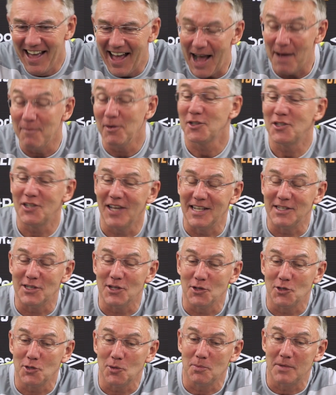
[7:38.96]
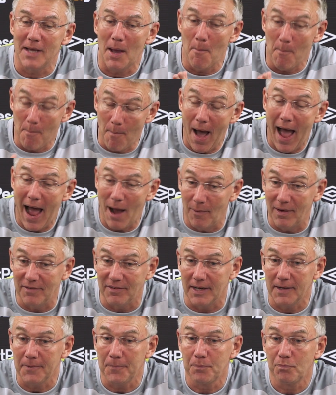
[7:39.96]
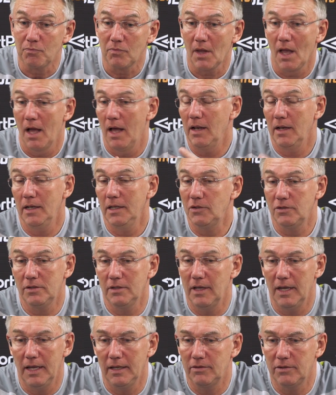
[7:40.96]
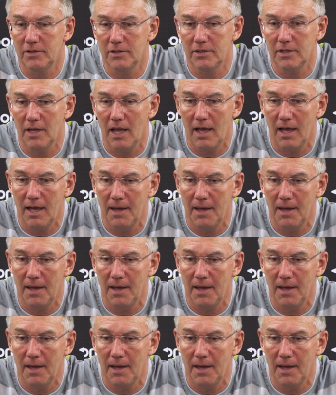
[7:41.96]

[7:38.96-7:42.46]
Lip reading: I'm not changing the subject. However, listen, it's